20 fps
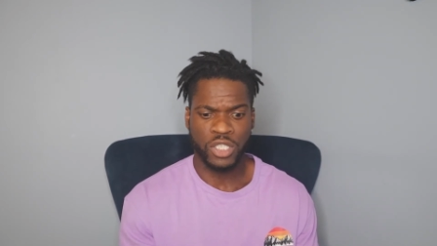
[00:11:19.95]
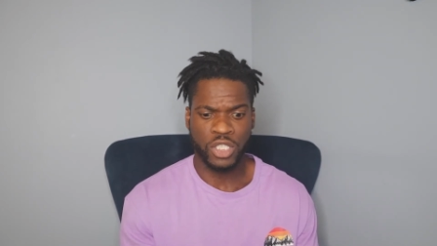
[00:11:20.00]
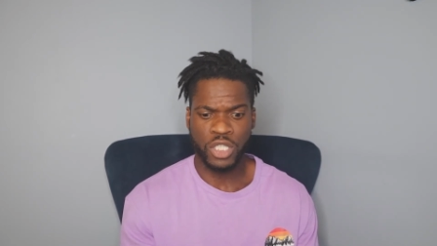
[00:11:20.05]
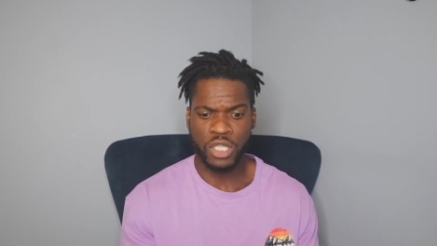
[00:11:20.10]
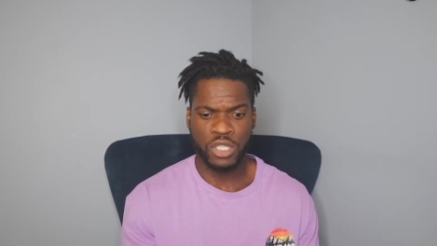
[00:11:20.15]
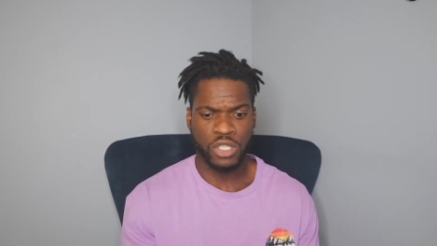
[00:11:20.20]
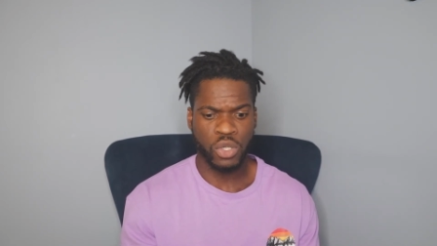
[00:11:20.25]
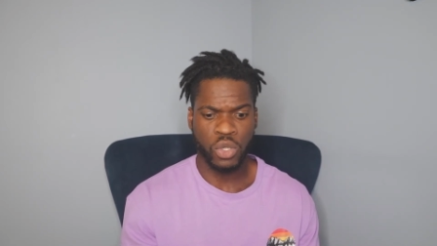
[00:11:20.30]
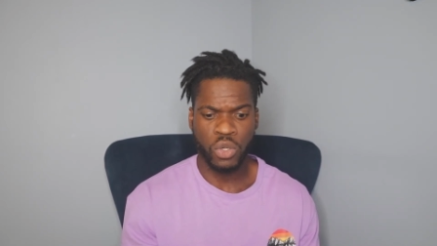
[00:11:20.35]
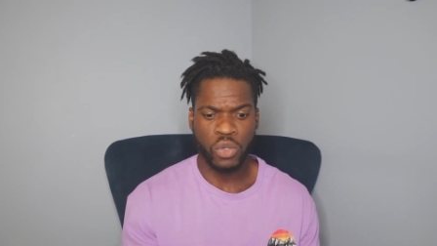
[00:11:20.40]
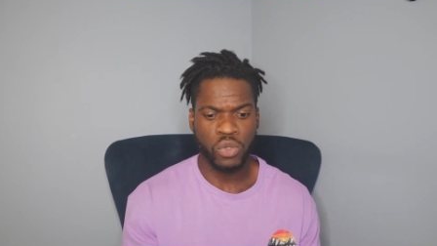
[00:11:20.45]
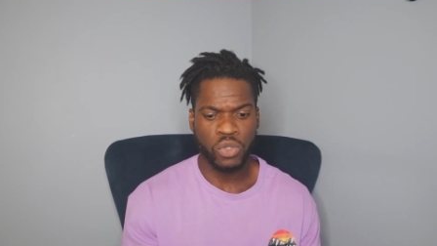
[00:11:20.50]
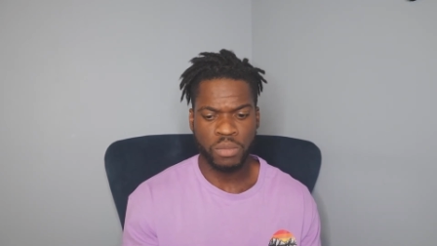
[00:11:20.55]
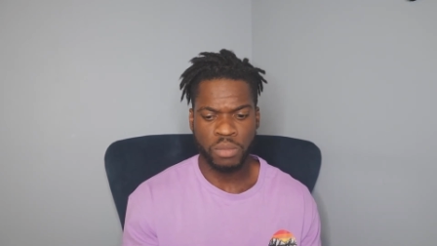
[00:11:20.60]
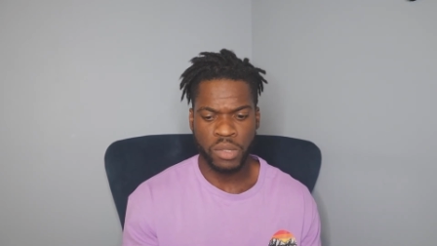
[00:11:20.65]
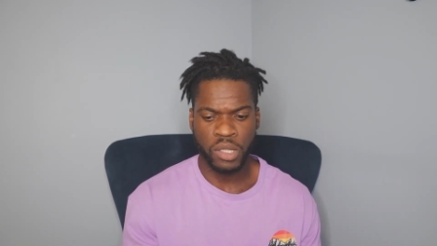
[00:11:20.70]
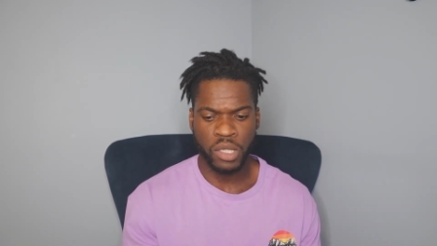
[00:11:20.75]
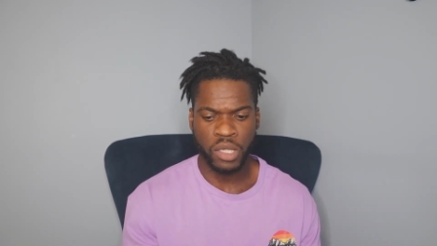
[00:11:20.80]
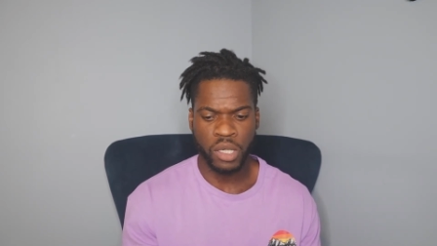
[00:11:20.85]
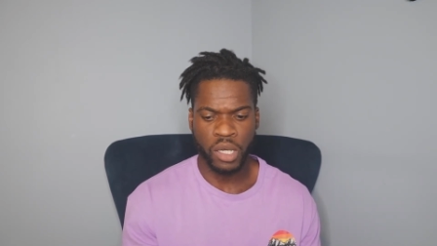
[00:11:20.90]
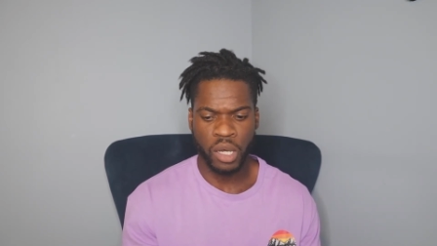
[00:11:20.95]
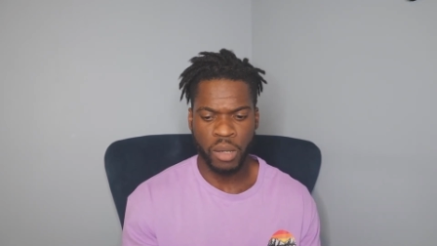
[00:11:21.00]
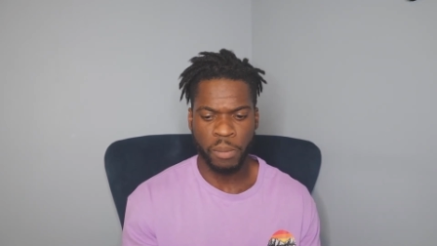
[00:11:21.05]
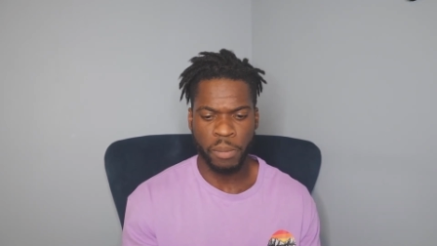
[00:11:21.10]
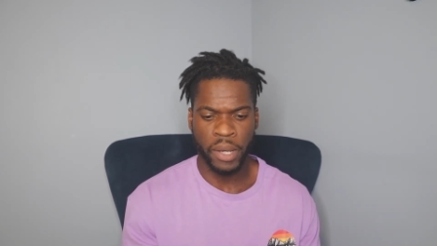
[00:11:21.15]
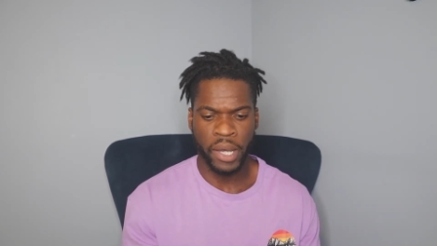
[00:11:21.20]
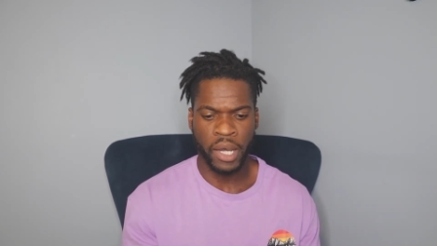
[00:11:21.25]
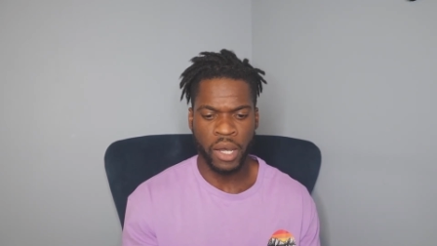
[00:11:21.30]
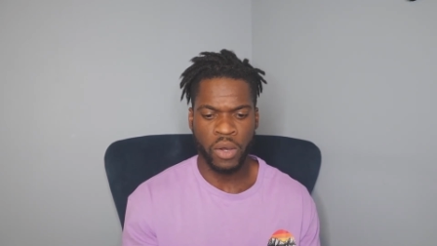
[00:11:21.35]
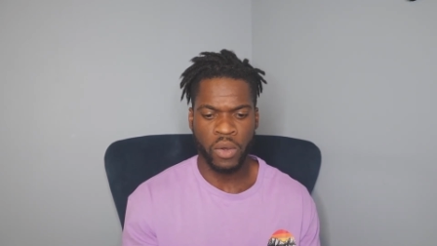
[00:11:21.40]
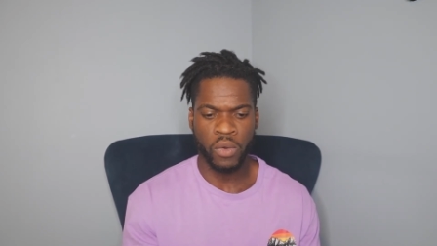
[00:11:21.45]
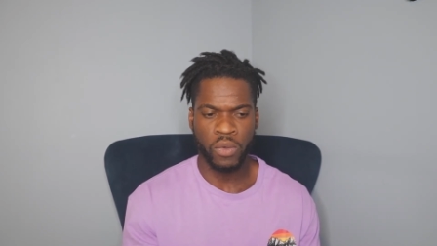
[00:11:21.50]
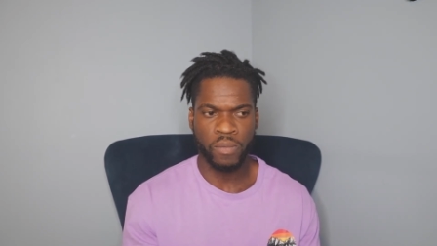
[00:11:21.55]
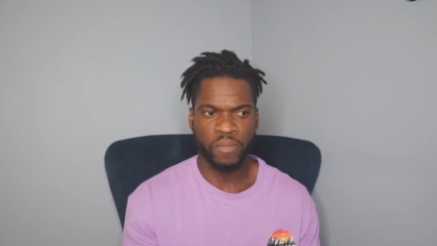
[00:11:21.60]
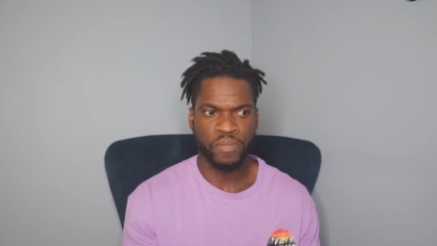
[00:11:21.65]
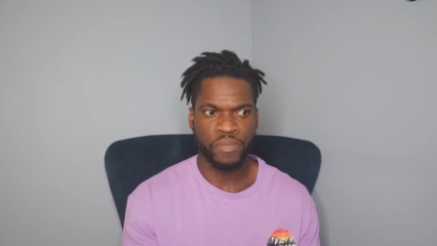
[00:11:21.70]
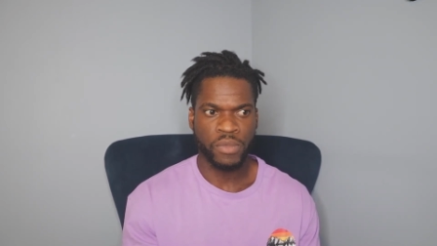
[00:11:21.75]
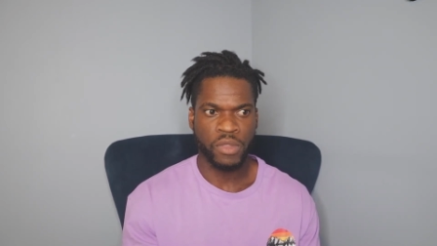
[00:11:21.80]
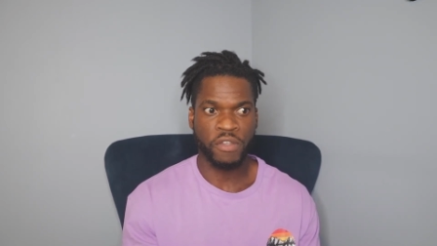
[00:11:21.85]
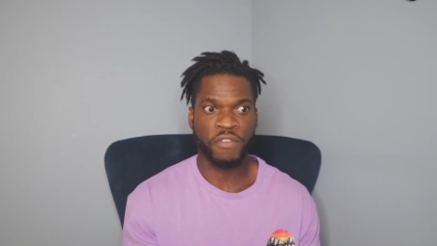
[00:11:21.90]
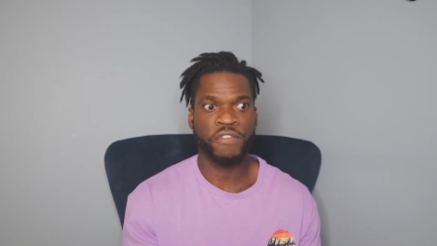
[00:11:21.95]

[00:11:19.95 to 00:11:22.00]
She told me about